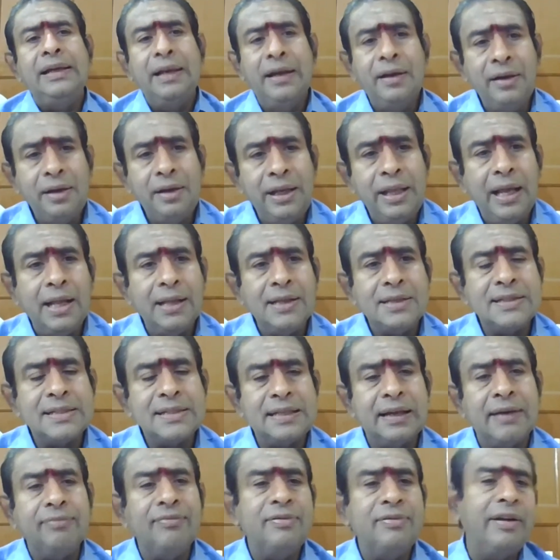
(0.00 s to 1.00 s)

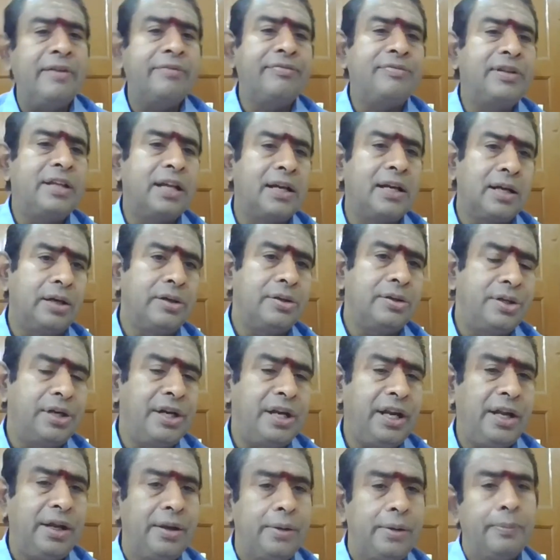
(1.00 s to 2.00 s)
Indians have left the
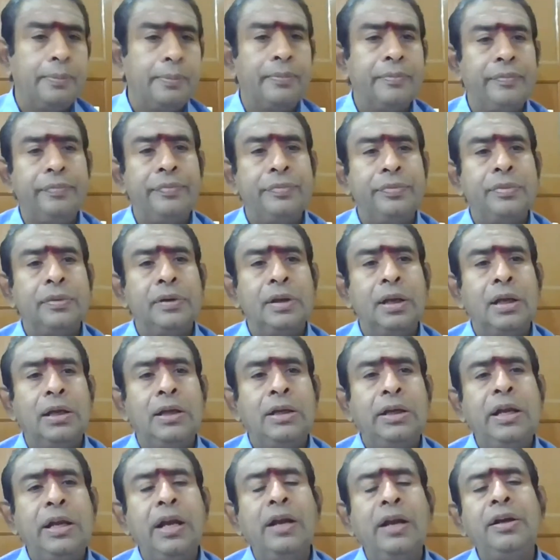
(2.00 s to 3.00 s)
country.
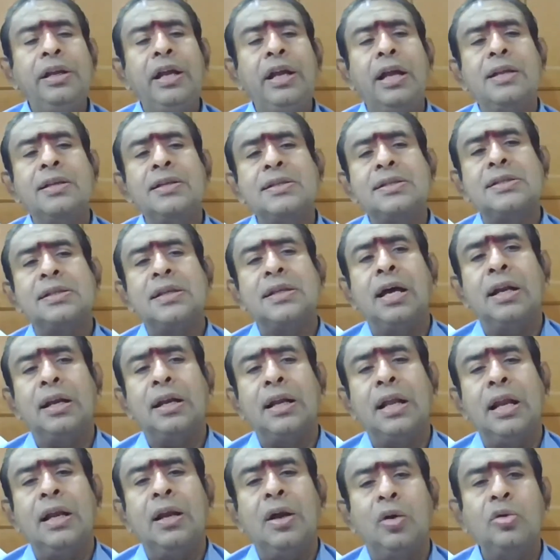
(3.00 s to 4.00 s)
Indians
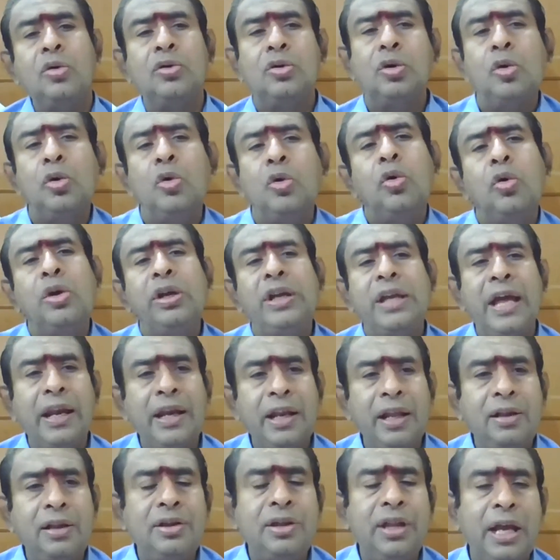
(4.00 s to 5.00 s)
are allowed to do
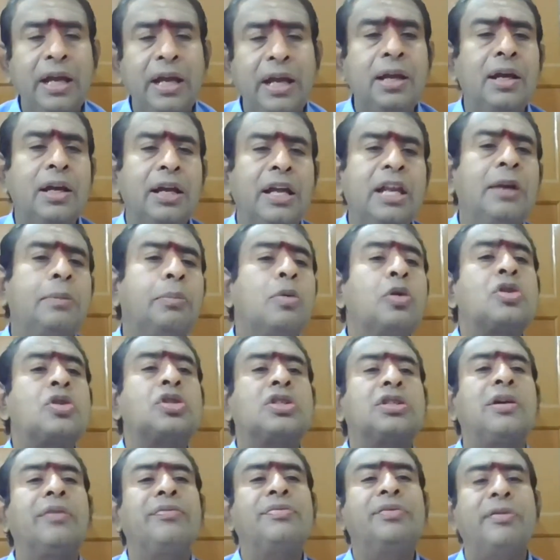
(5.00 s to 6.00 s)
anything in
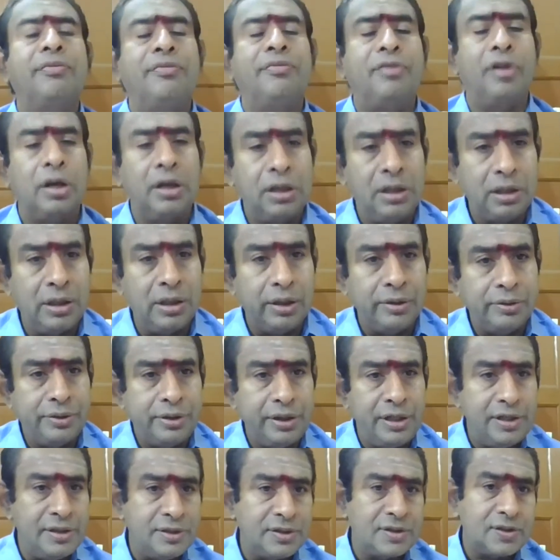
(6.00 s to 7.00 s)
most of the foreign
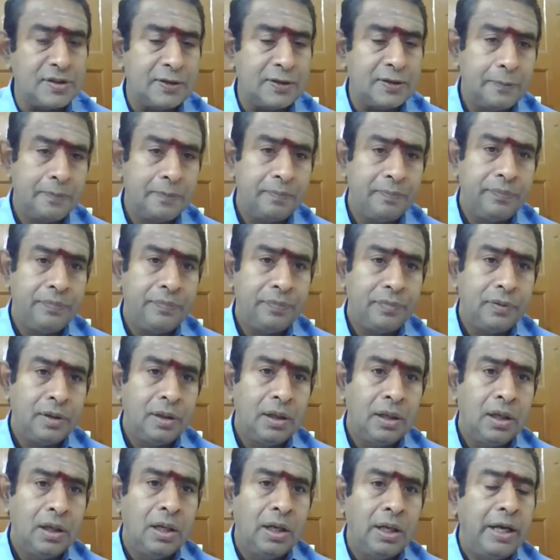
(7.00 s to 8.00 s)
countries.
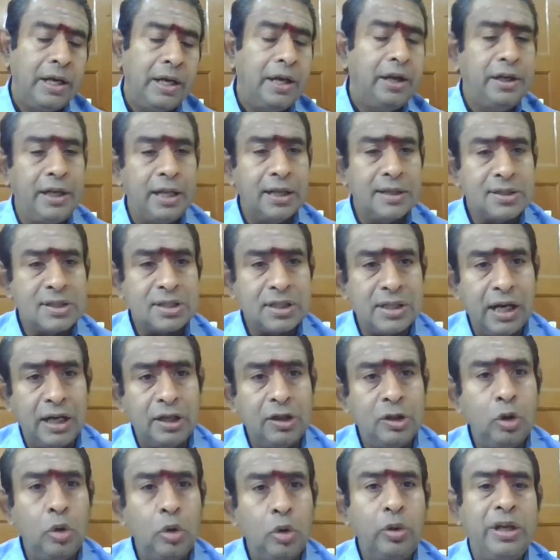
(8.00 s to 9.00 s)
Indians
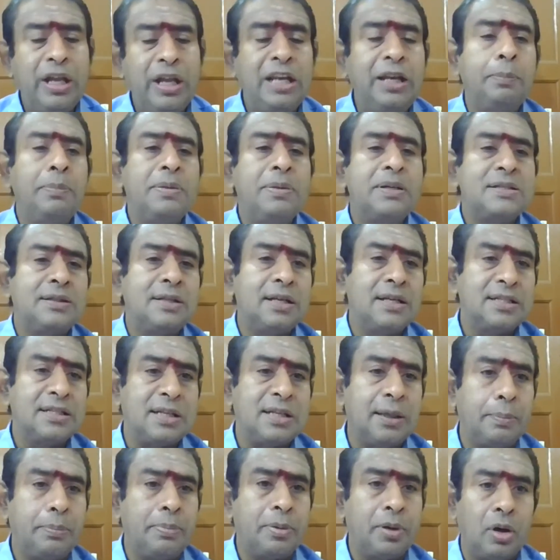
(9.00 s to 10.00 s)
can do any business
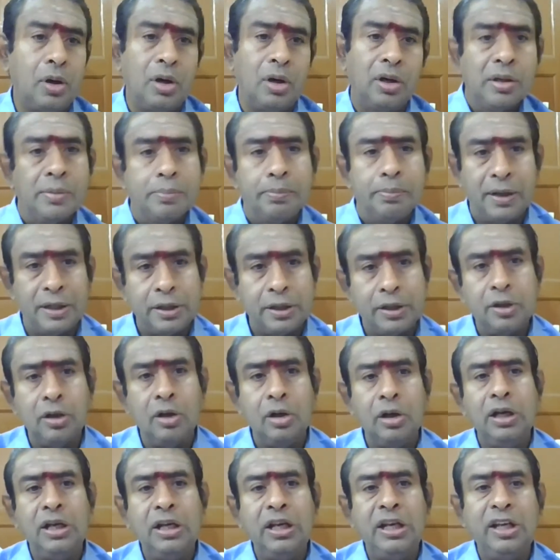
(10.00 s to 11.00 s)
abroad,
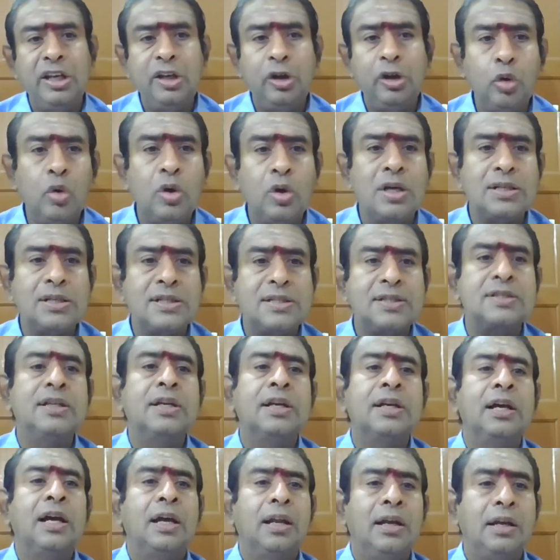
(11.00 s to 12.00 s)
particularly in US,
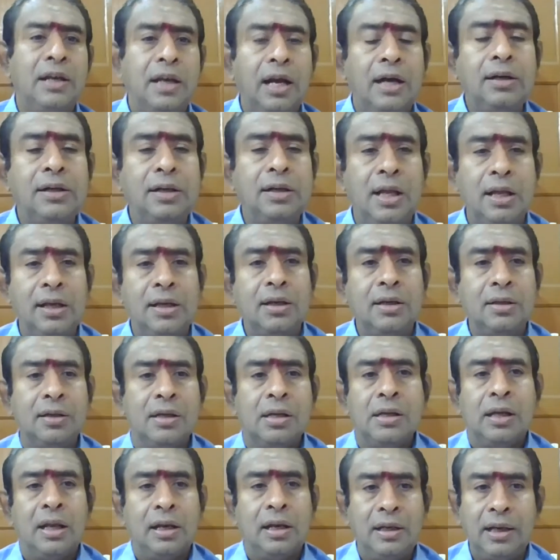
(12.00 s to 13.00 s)
London.
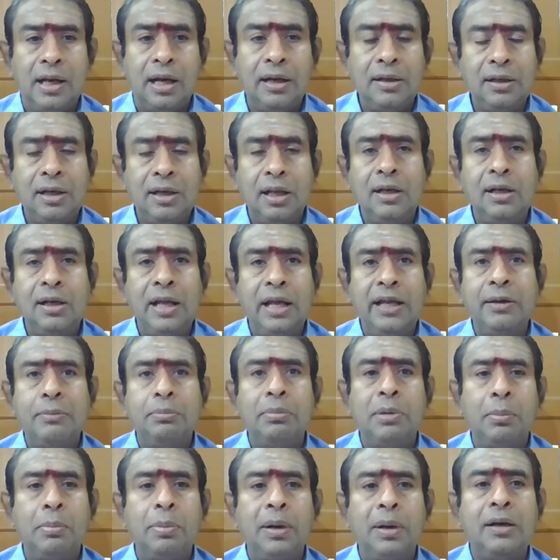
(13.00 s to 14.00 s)
London, I
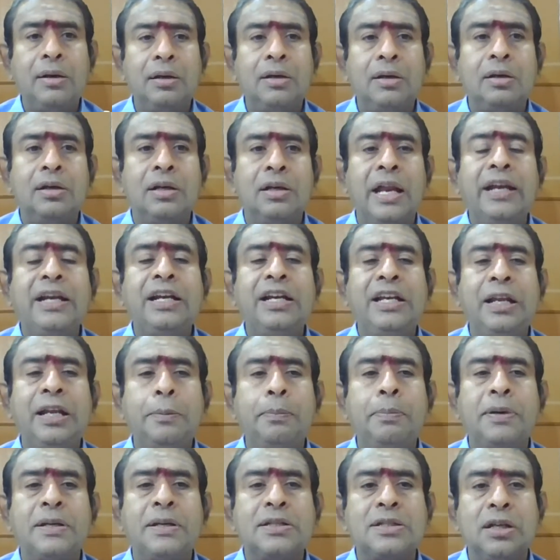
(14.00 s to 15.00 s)
remember
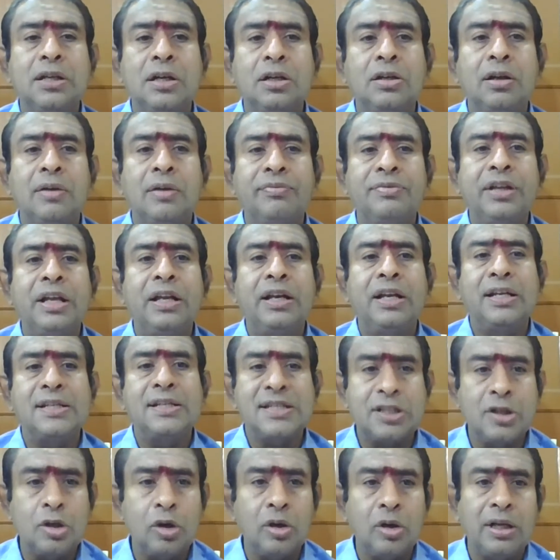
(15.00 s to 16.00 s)
90% of the
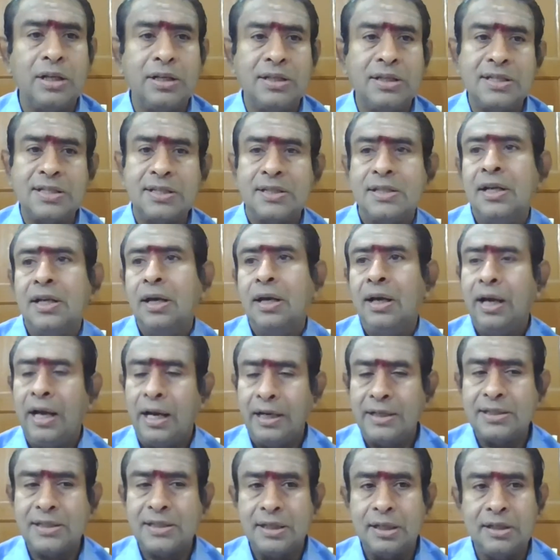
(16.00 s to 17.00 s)
restaurants
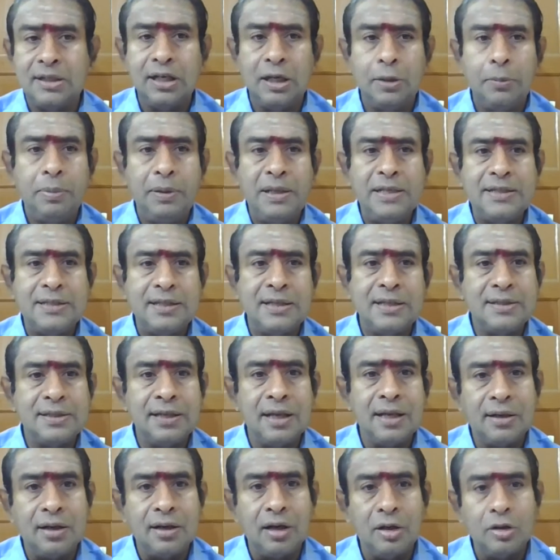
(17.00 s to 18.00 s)
at certain places
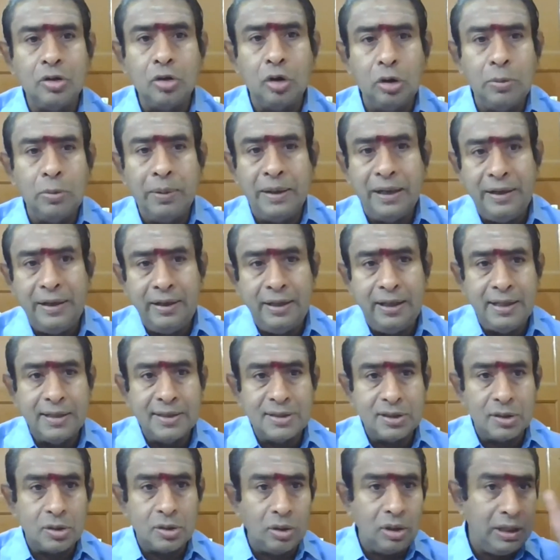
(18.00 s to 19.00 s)
are controlled by
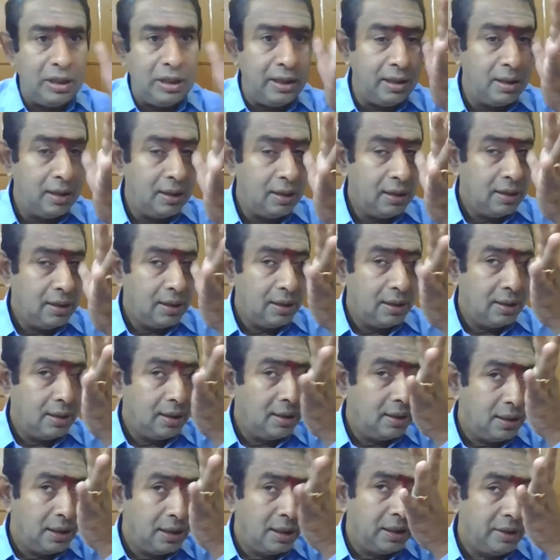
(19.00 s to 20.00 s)
Indians only.
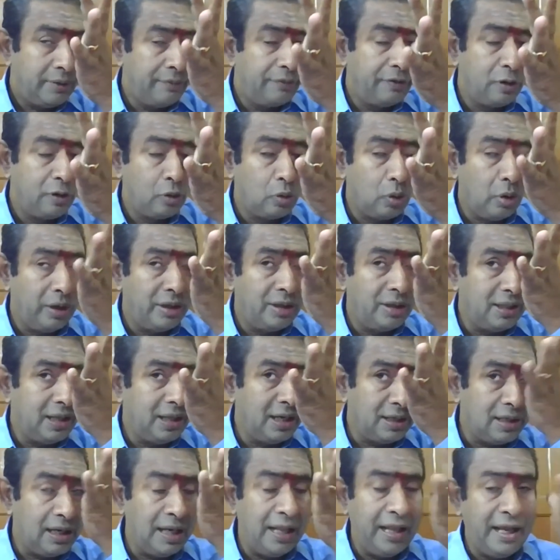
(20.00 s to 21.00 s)
If you go in
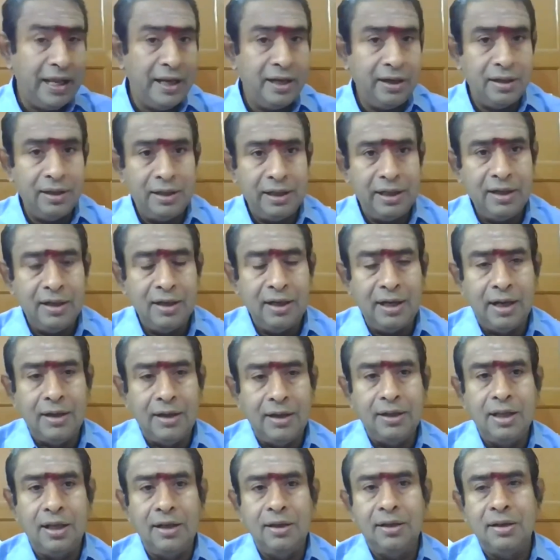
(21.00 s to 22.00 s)
that lane in
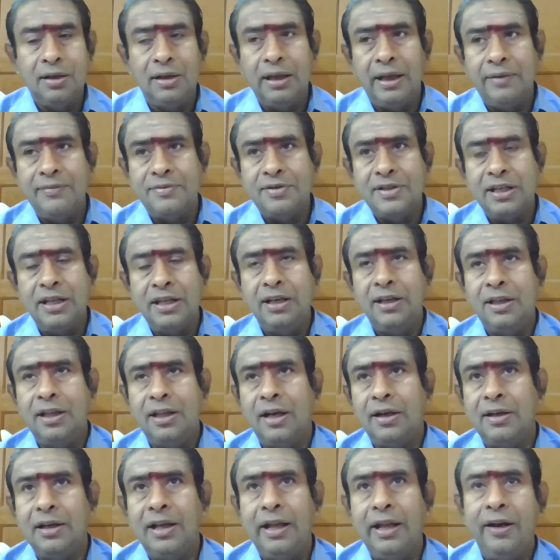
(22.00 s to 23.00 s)
London, I've seen
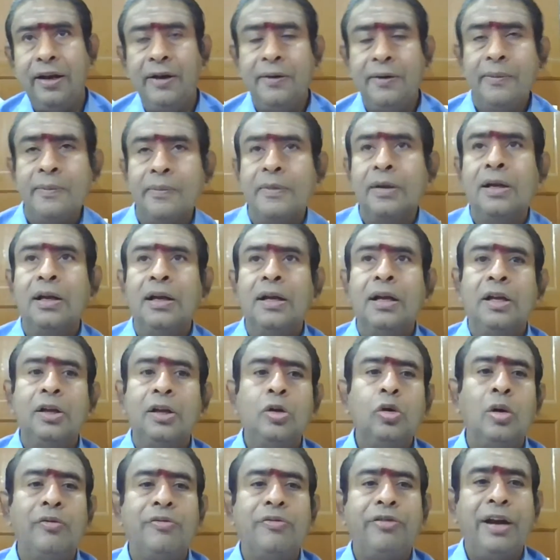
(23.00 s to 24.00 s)
that lane,
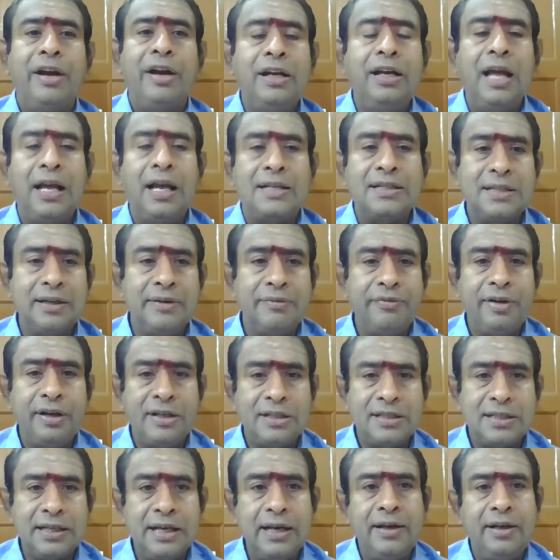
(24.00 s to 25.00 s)
you'll find as if
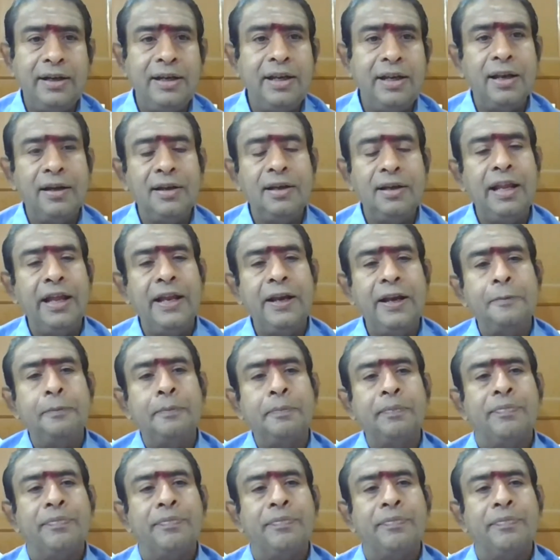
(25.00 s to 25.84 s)
it's an Indian lane.